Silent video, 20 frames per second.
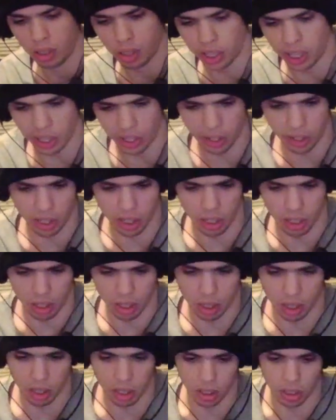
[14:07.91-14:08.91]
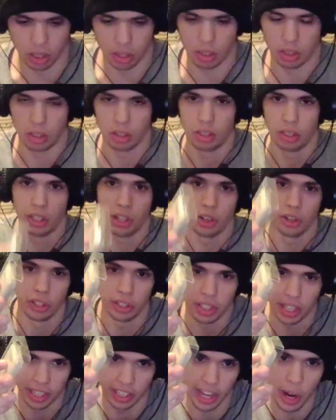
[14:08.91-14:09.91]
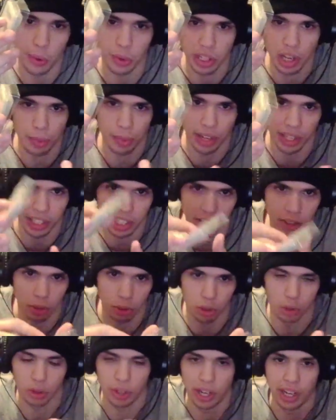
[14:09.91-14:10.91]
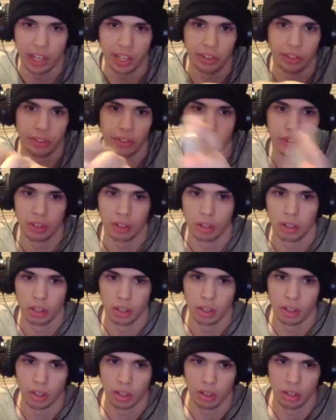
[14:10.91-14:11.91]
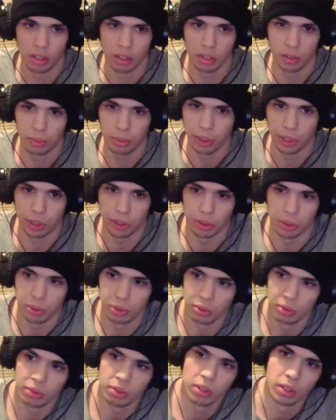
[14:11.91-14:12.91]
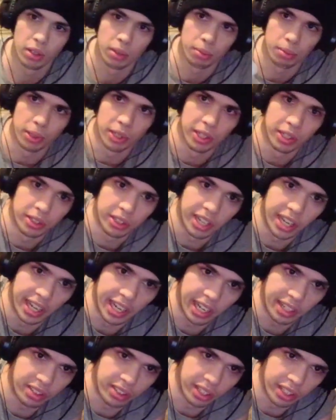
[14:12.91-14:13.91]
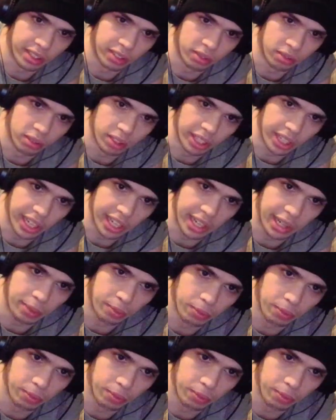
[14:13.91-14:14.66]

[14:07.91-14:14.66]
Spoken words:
and you know, just like they always come in like these little trays. Pretty cool. But yeah, that's the game.